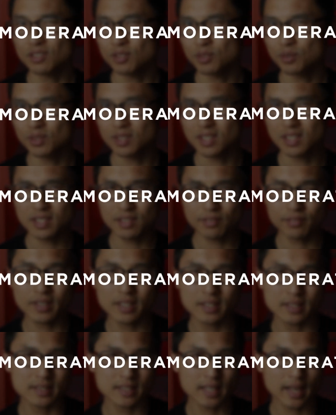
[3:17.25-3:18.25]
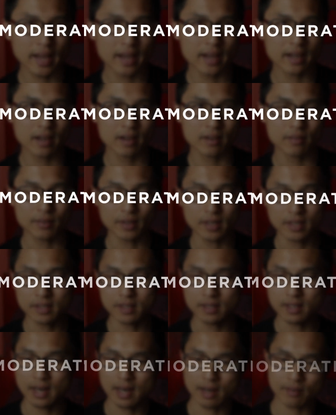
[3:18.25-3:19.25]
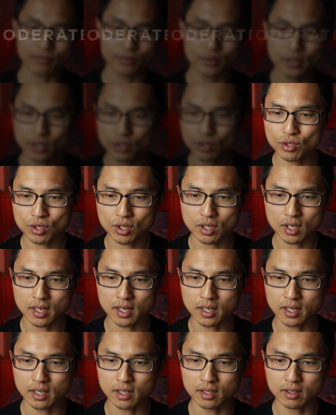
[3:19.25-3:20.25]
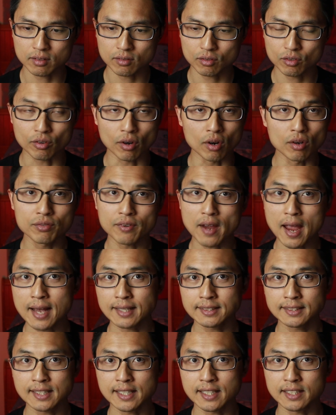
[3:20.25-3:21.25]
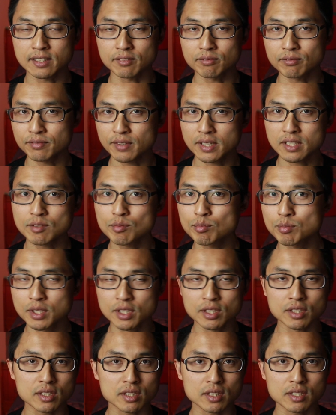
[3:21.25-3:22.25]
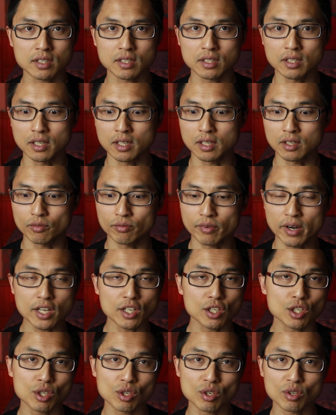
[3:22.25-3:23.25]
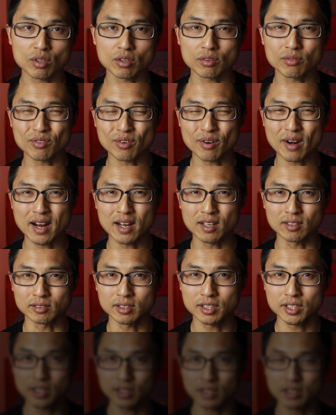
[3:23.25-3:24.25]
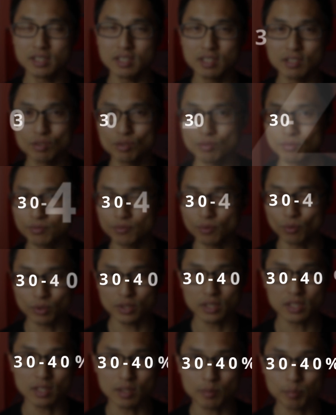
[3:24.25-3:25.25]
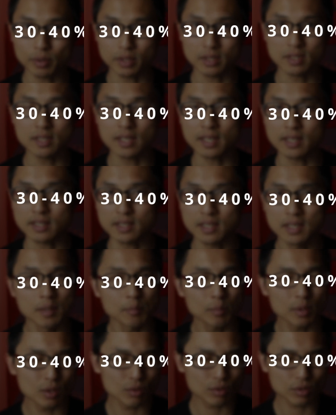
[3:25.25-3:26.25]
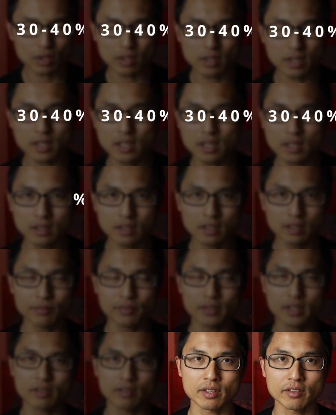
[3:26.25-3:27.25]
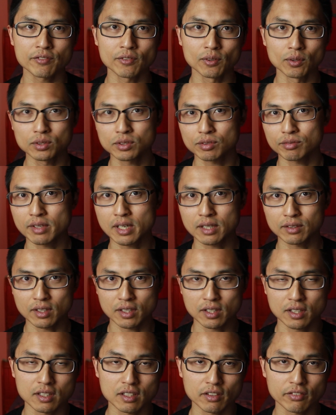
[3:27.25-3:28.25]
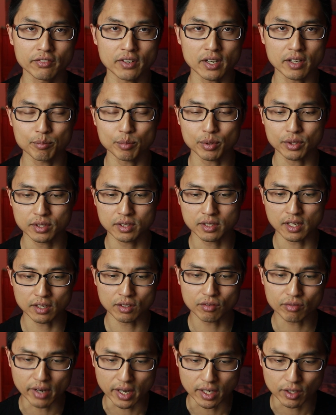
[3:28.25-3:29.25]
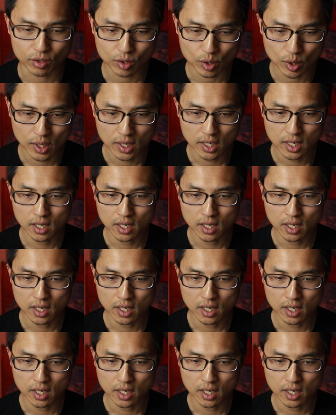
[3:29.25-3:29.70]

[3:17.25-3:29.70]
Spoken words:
So these funds have an average growth asset investment ratio of around 30 to 40%, but usually a lot of it falls around the 35% range.